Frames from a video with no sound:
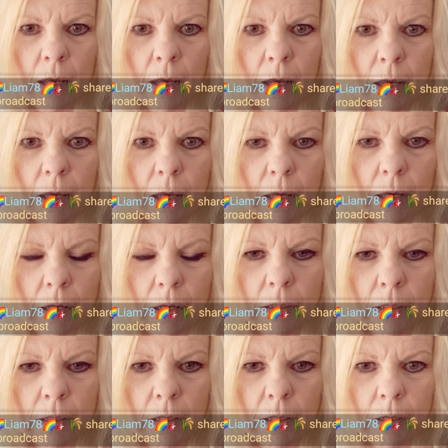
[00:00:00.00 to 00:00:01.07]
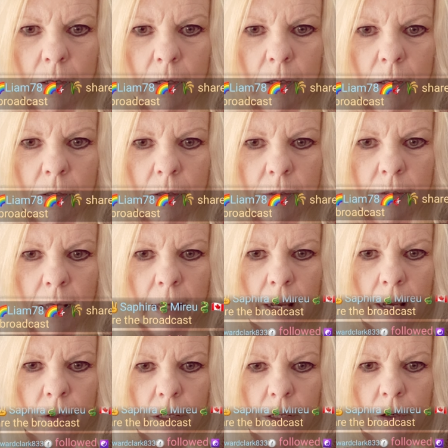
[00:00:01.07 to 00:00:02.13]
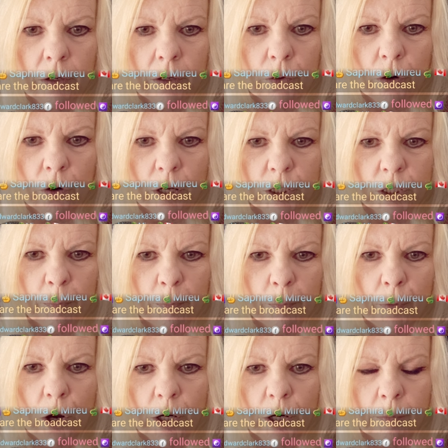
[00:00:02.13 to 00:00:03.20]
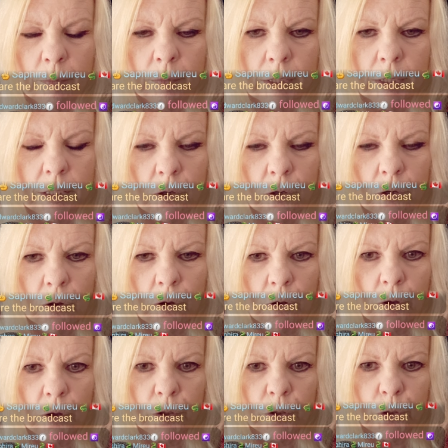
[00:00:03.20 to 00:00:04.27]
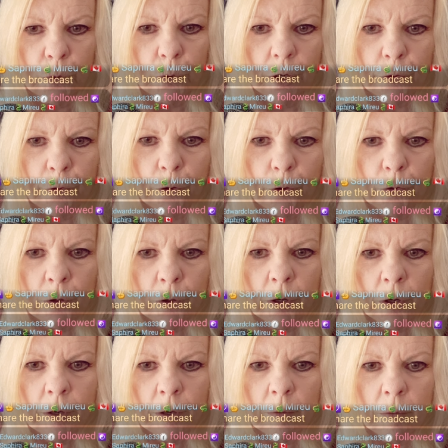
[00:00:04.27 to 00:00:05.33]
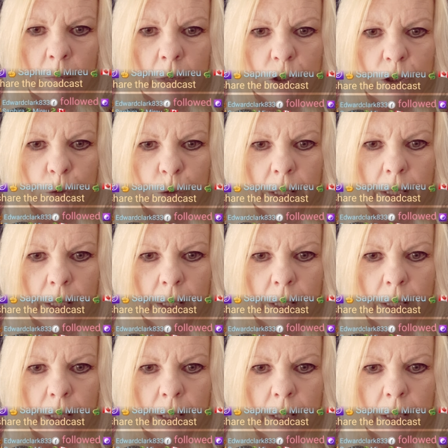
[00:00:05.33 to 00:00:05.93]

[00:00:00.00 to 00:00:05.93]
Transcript: And here across the bottom is all your other major buttons.